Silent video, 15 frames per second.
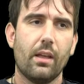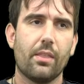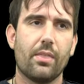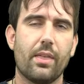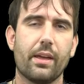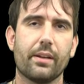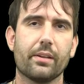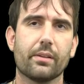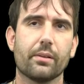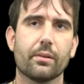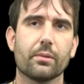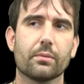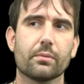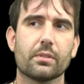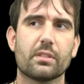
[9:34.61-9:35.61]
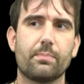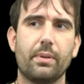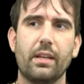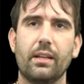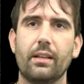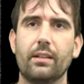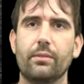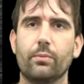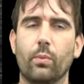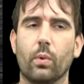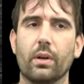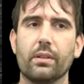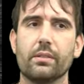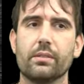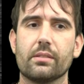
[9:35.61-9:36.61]
their speed
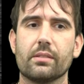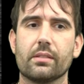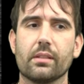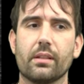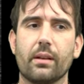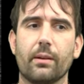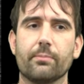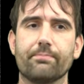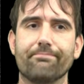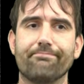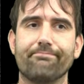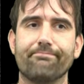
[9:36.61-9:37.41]
was uh,